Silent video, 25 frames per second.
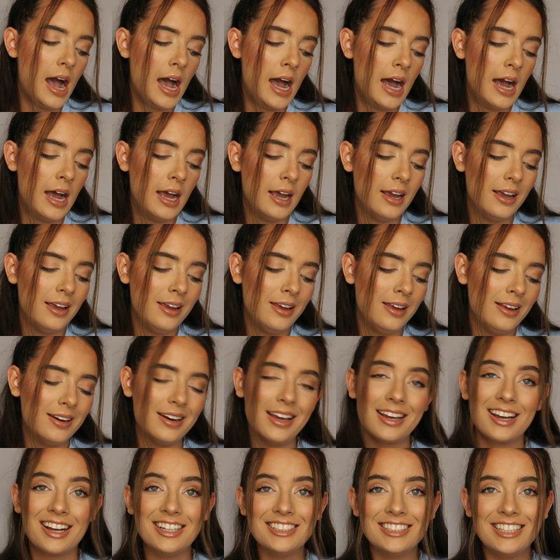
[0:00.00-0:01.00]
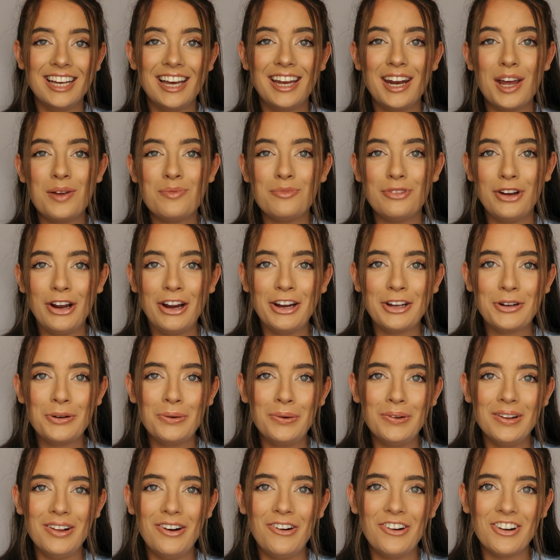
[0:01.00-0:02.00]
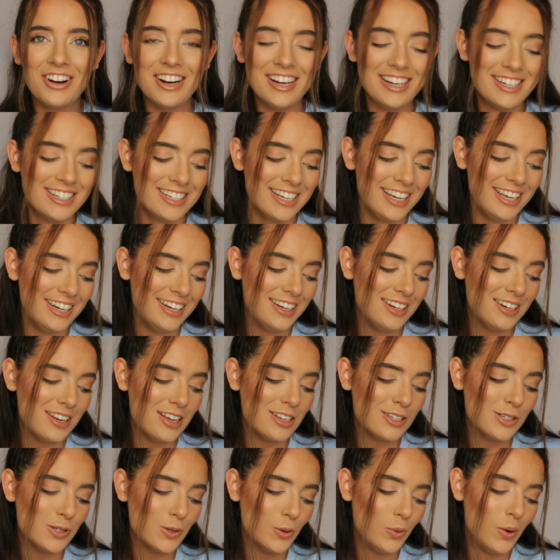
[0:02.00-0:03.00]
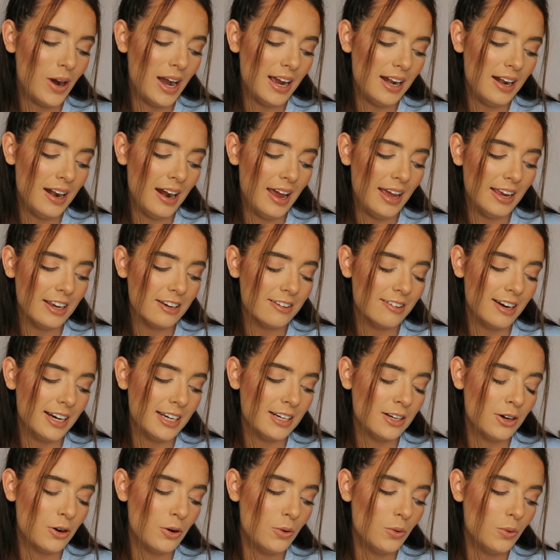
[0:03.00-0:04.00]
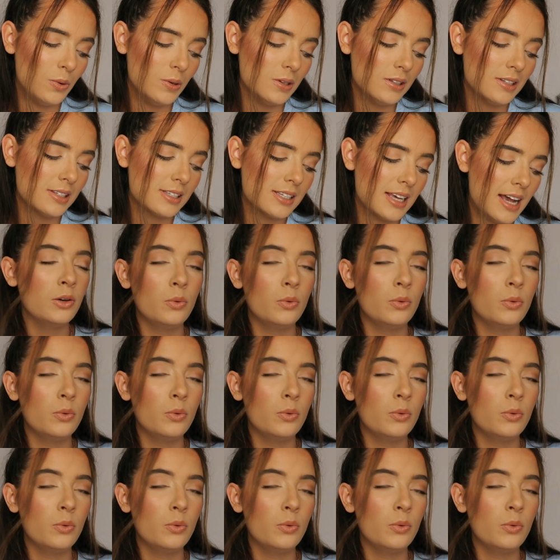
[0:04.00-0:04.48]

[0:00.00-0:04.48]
Like I said, I'm very goal orientated, so I like writing goals.